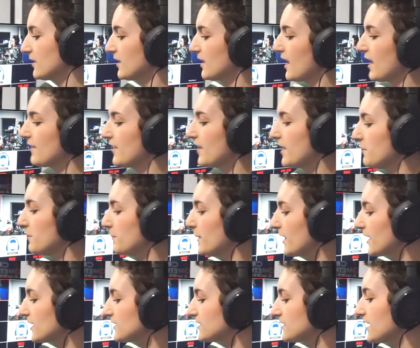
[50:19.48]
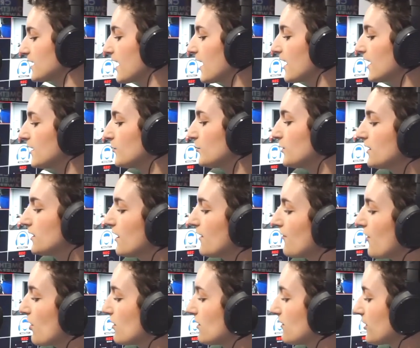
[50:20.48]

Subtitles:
And then Becca said, we love all of our